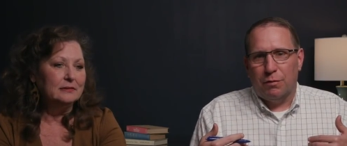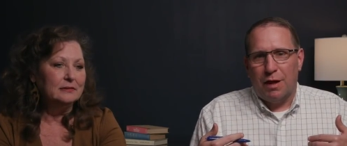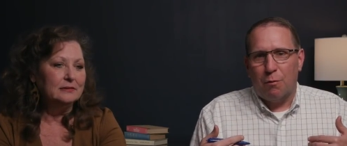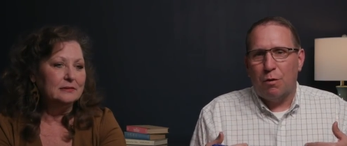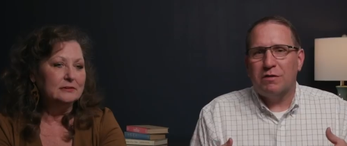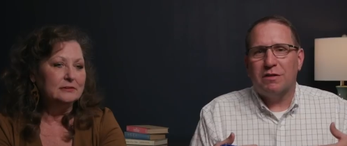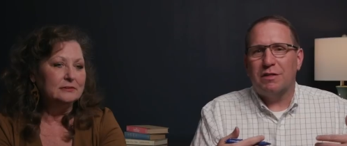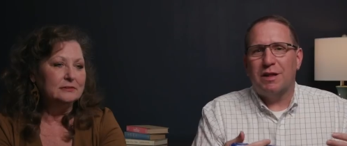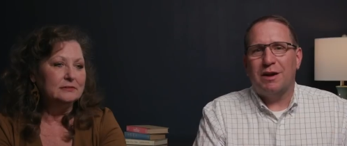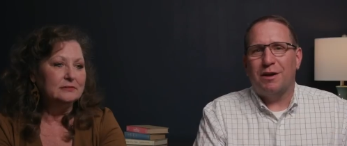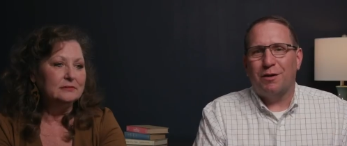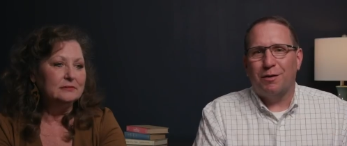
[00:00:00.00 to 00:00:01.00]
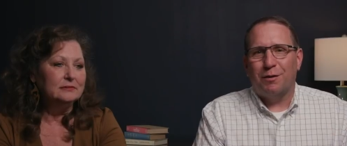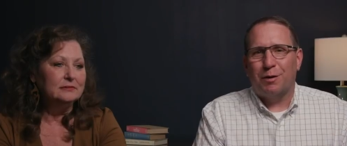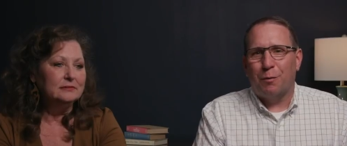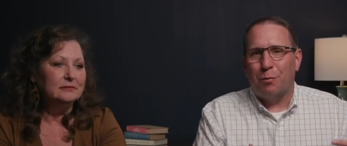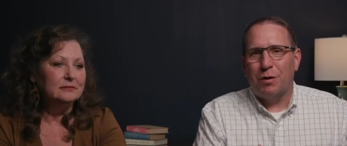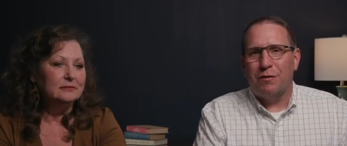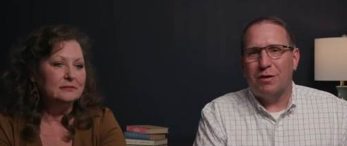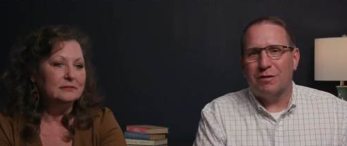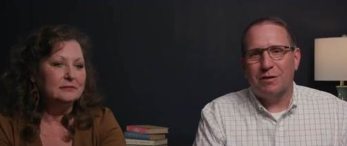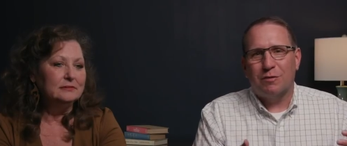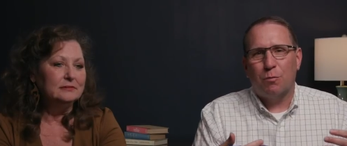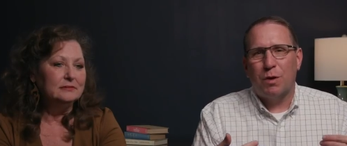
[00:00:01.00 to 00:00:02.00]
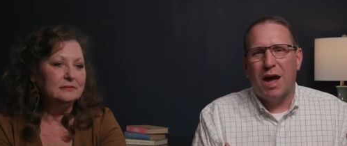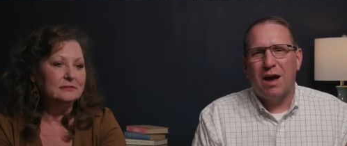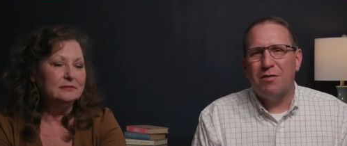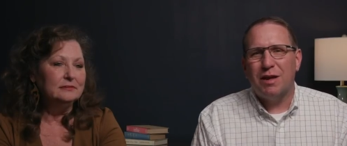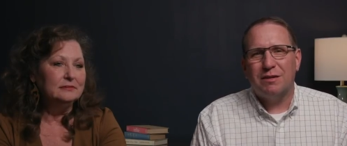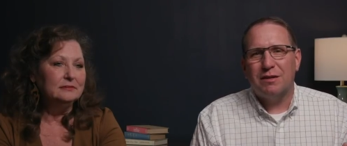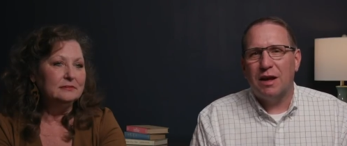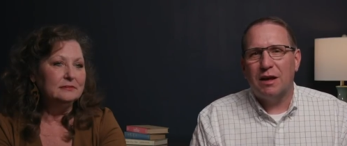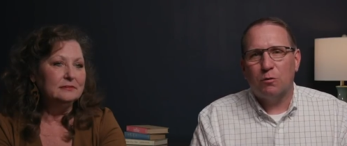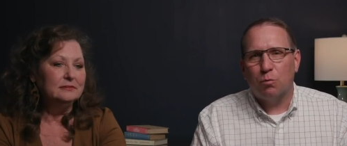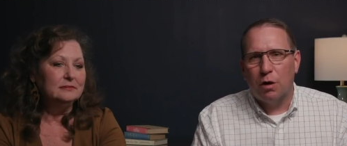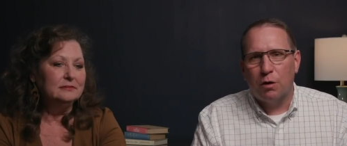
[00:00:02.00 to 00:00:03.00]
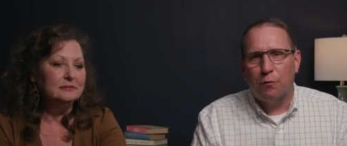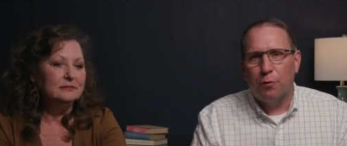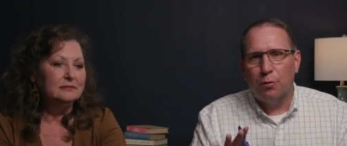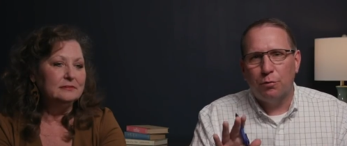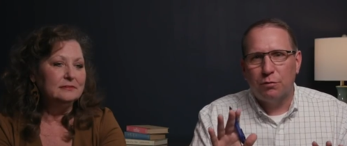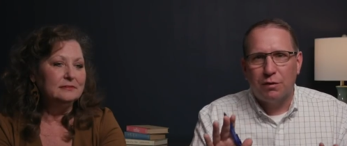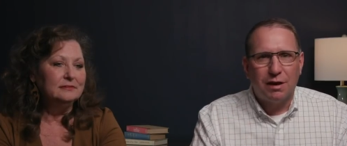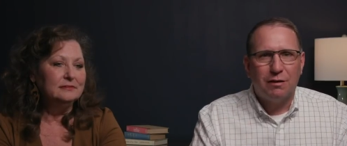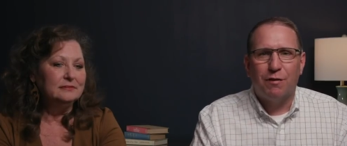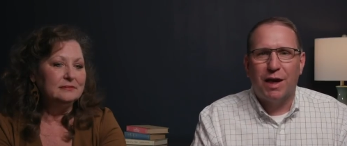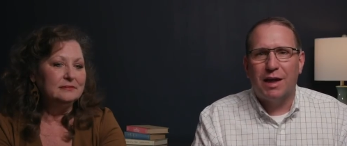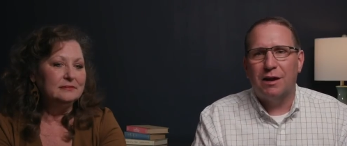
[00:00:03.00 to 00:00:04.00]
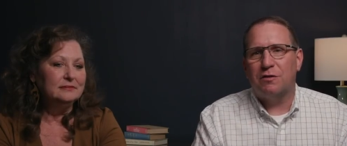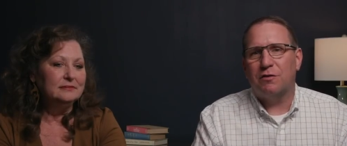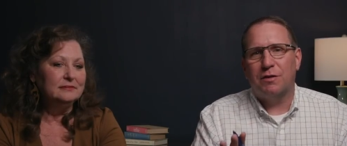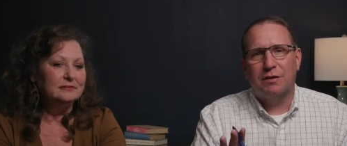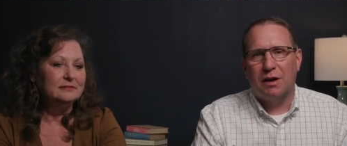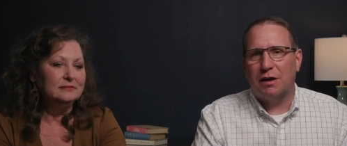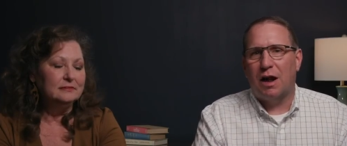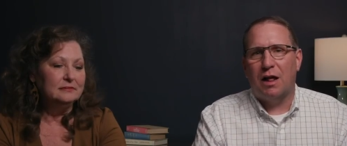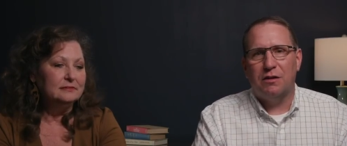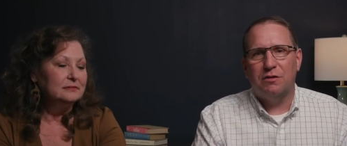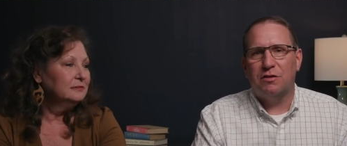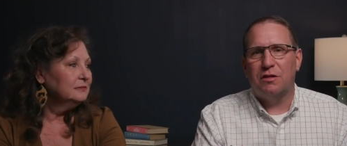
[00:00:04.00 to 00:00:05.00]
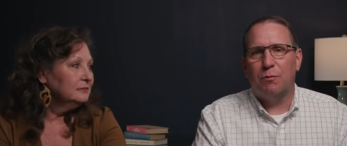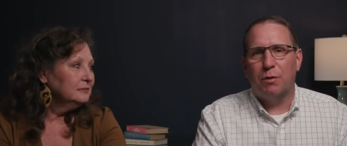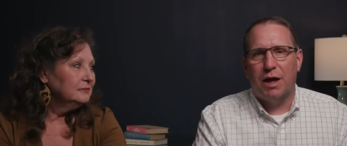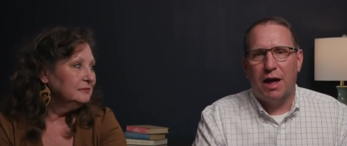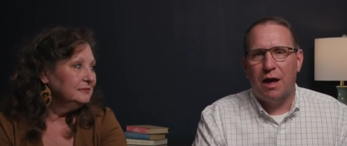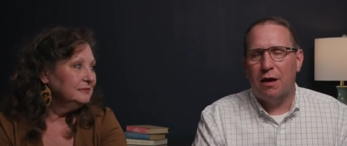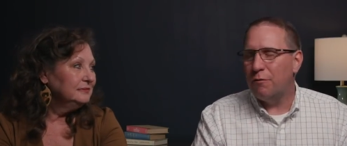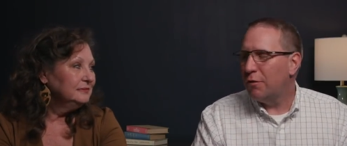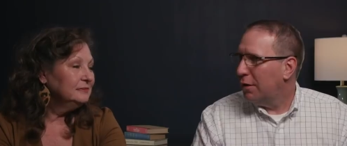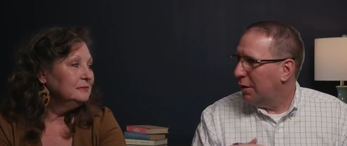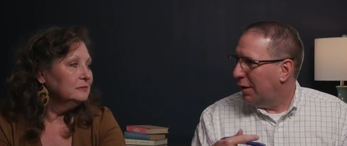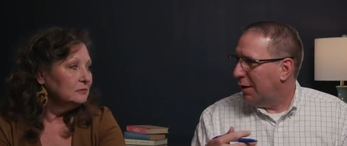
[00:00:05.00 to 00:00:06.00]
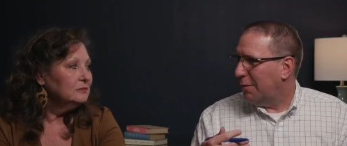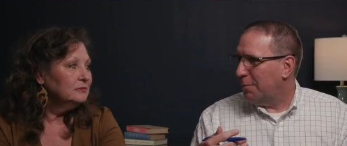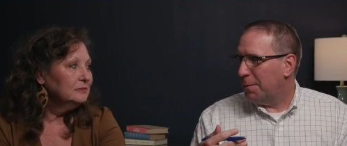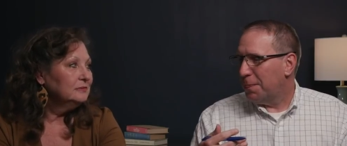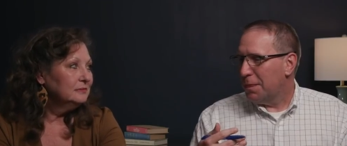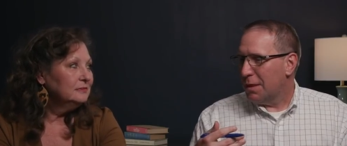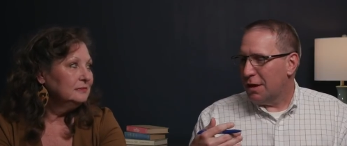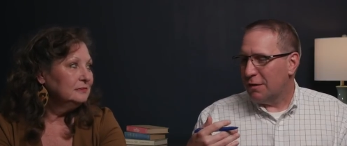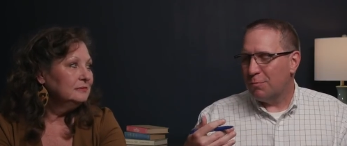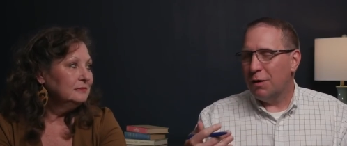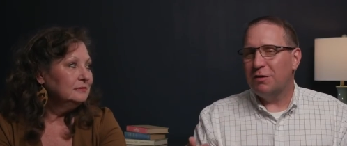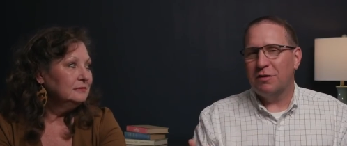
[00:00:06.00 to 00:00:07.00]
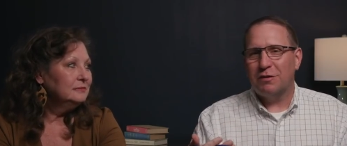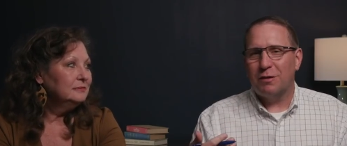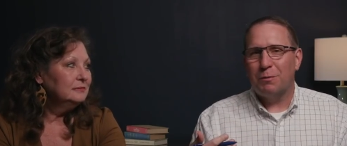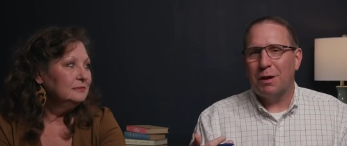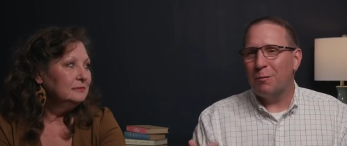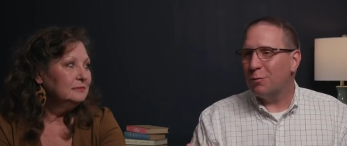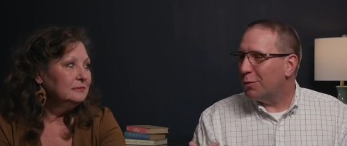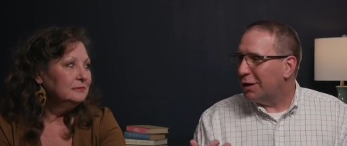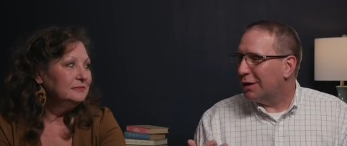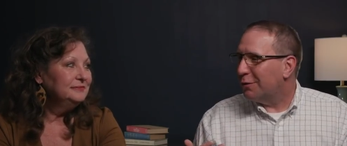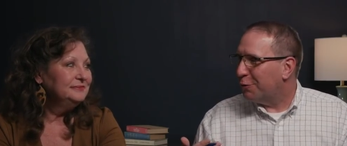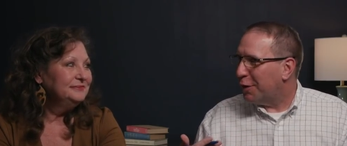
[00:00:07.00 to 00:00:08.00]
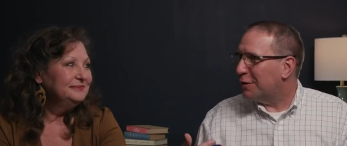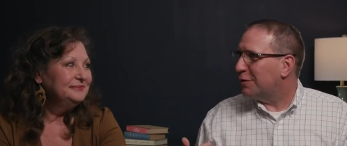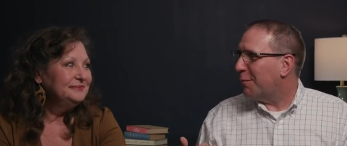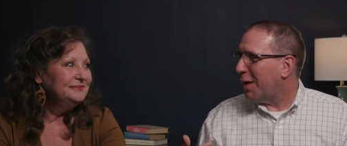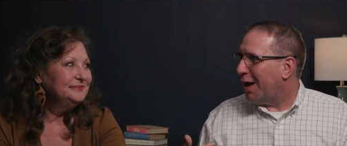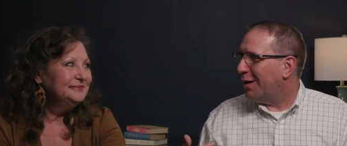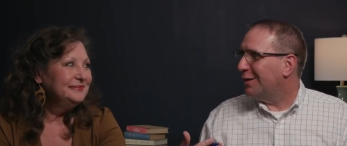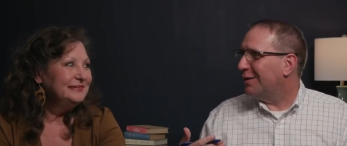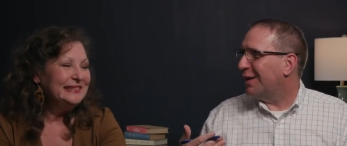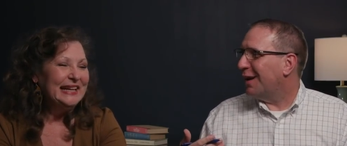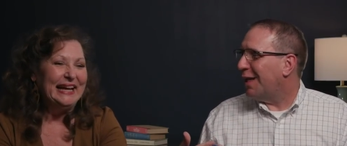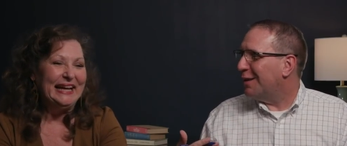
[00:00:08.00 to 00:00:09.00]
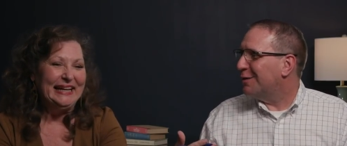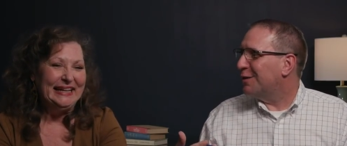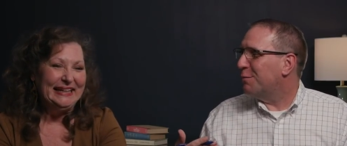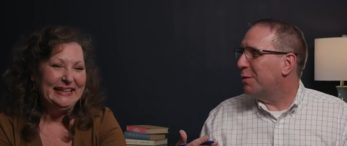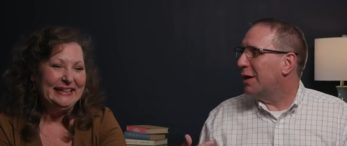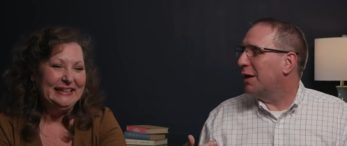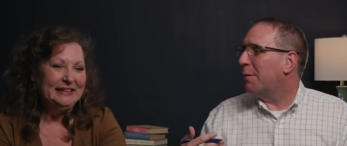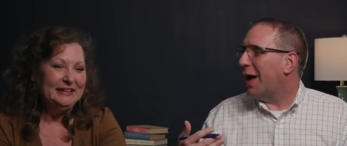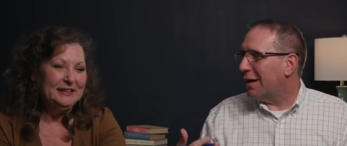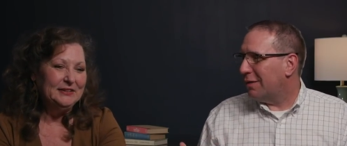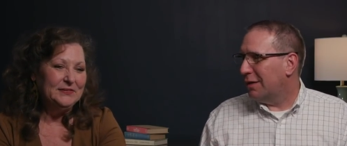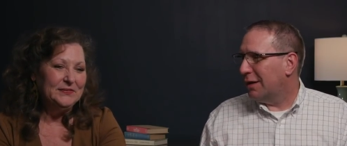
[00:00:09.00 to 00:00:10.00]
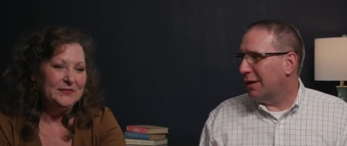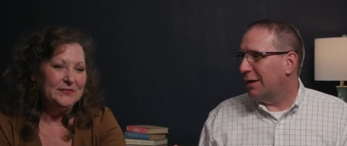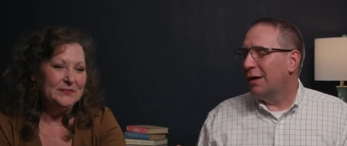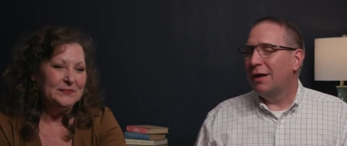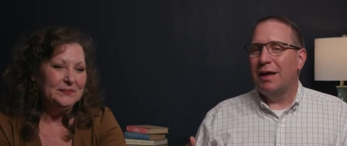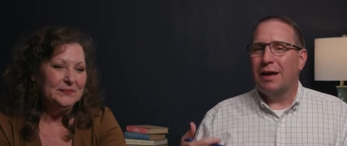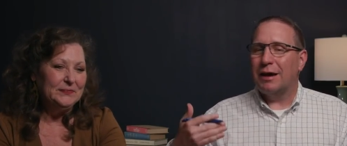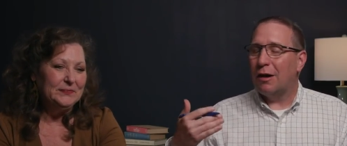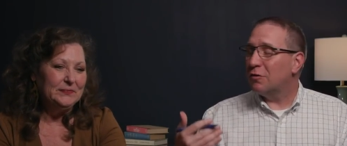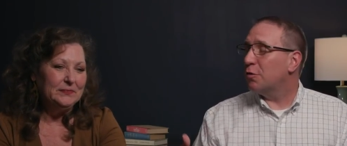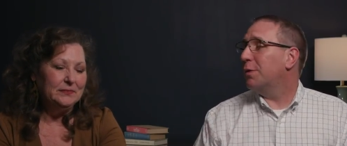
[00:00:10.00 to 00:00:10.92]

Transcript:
Speaker 1: that wasn't there, you know, previously. So we have that today. It's wonderful. Take advantage of the technology that we have. Um, as much as sometimes we can fuss about technology being a bad thing, it can also